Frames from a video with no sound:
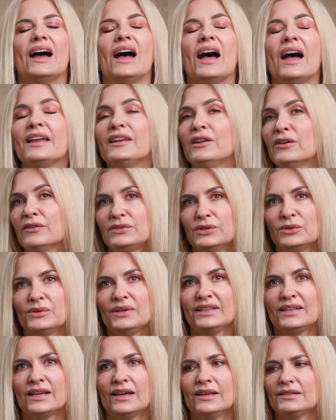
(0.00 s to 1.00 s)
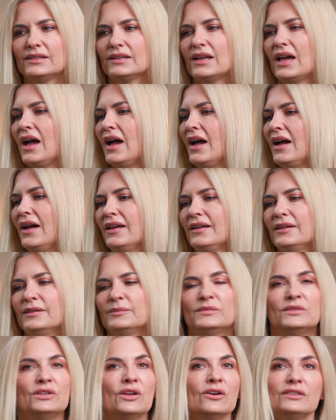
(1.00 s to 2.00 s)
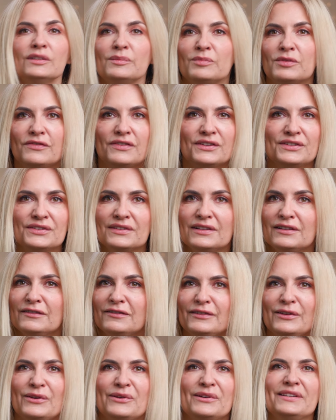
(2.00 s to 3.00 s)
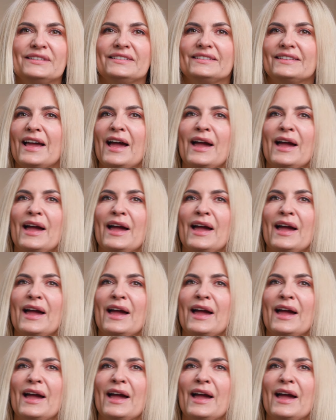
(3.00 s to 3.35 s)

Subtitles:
I love doing that. I'm not a professional florist.